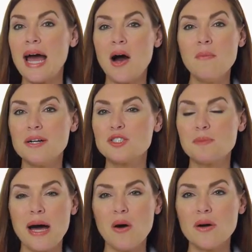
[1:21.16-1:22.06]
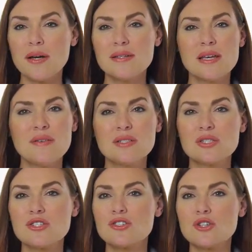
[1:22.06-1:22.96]
how much power is given to
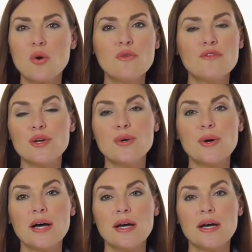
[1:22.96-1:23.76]
so few,